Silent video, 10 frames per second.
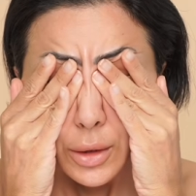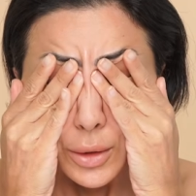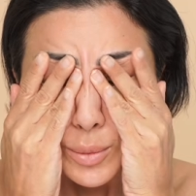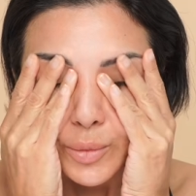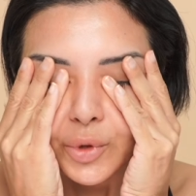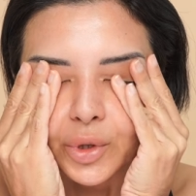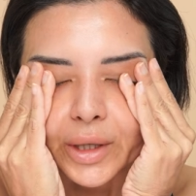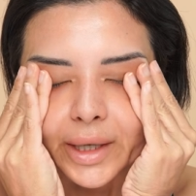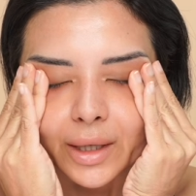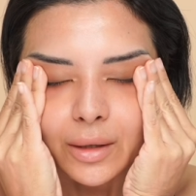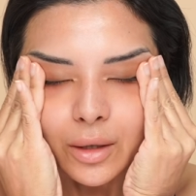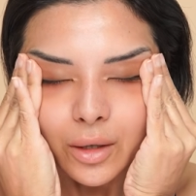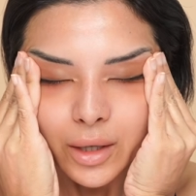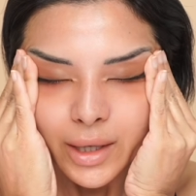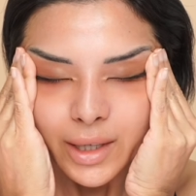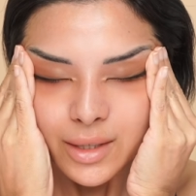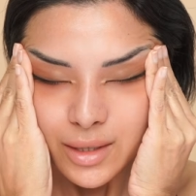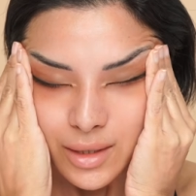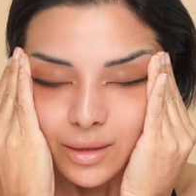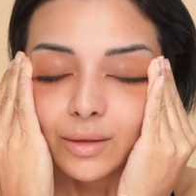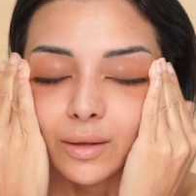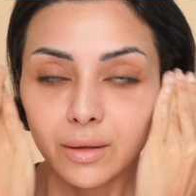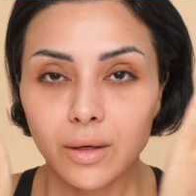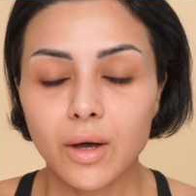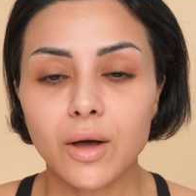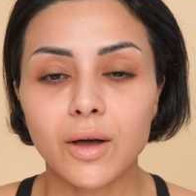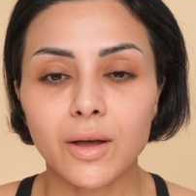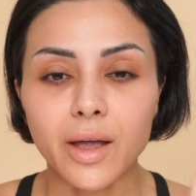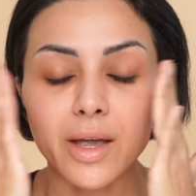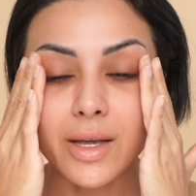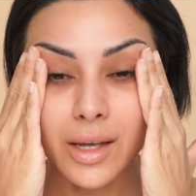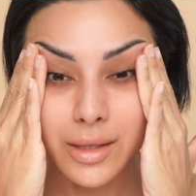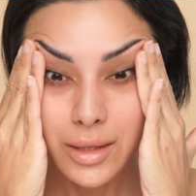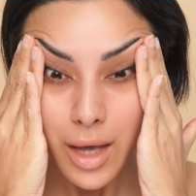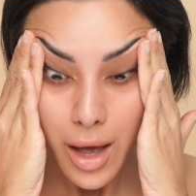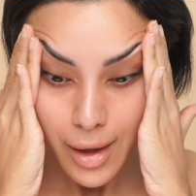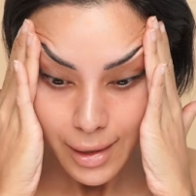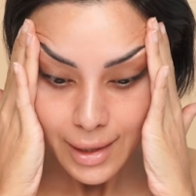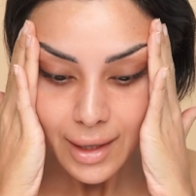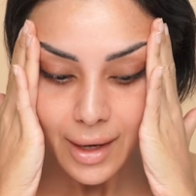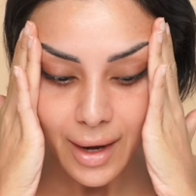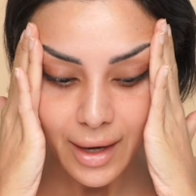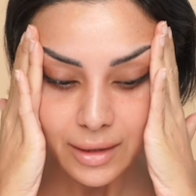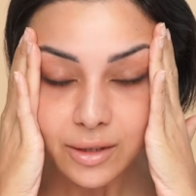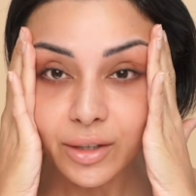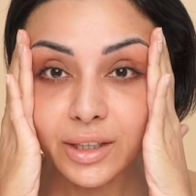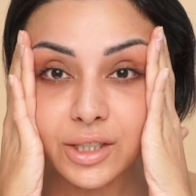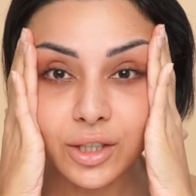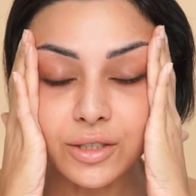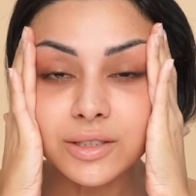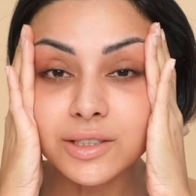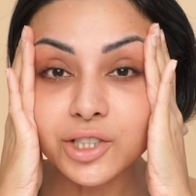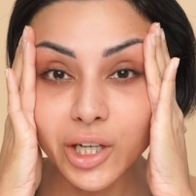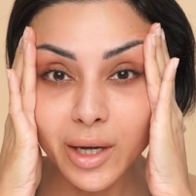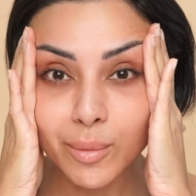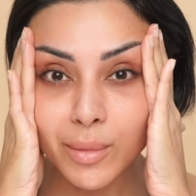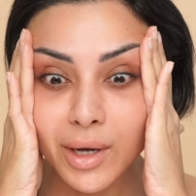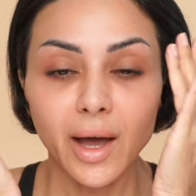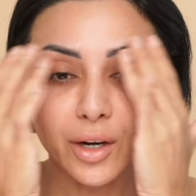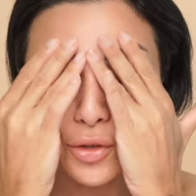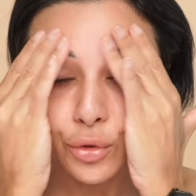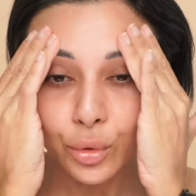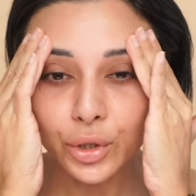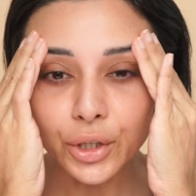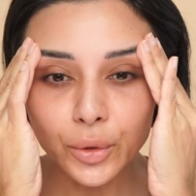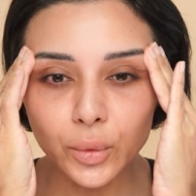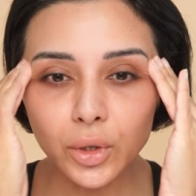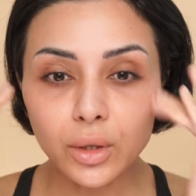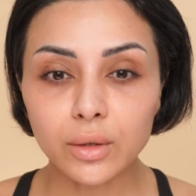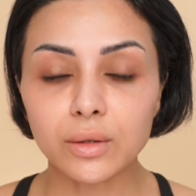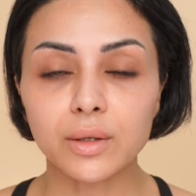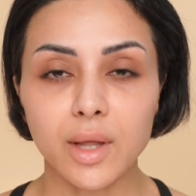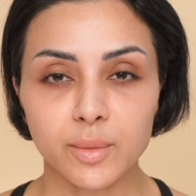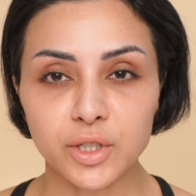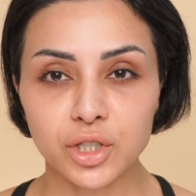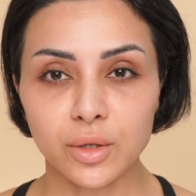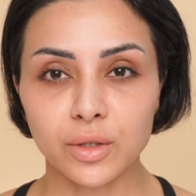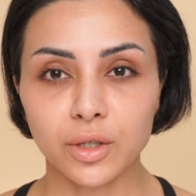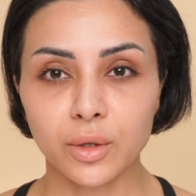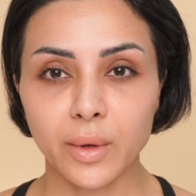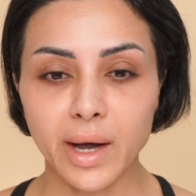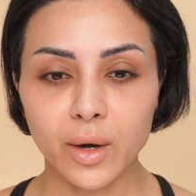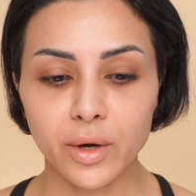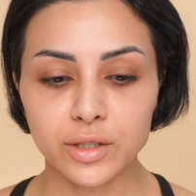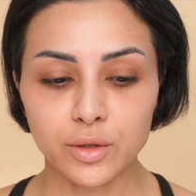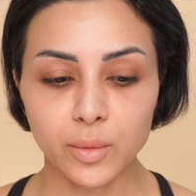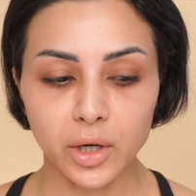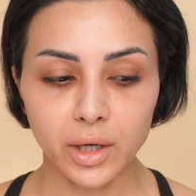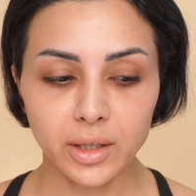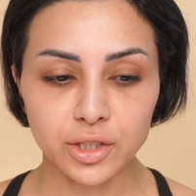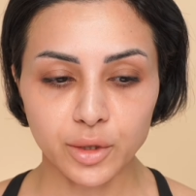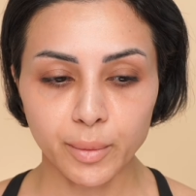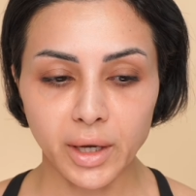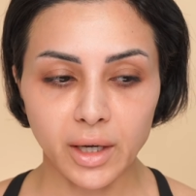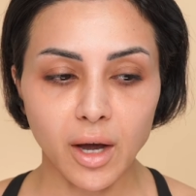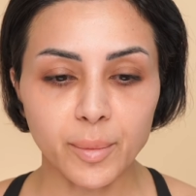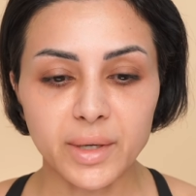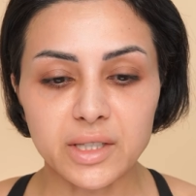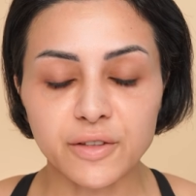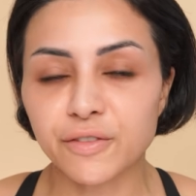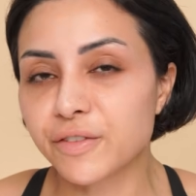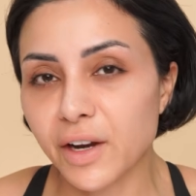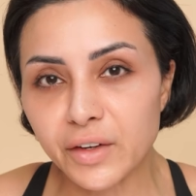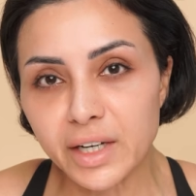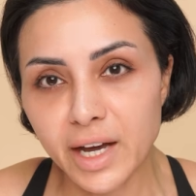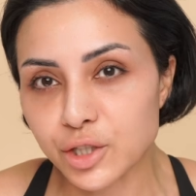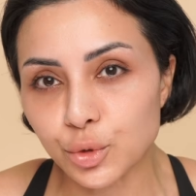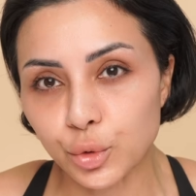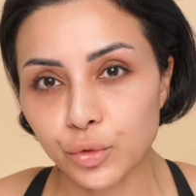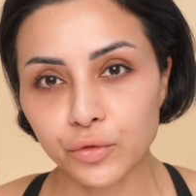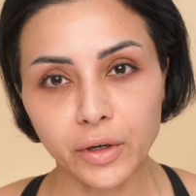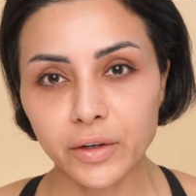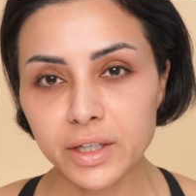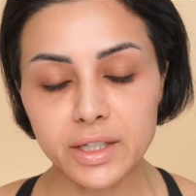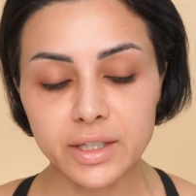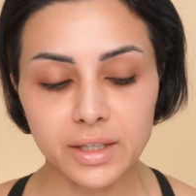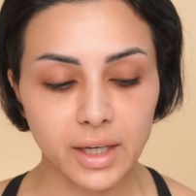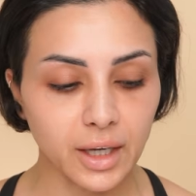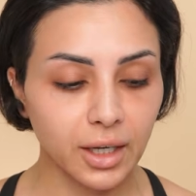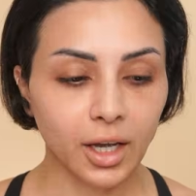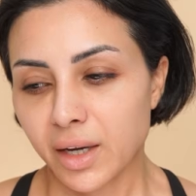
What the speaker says: Good morning, guys. It is early and I need to go to the gym. And I thought, you know what? Let me show you how I do my gym makeup. It's very natural, very easy.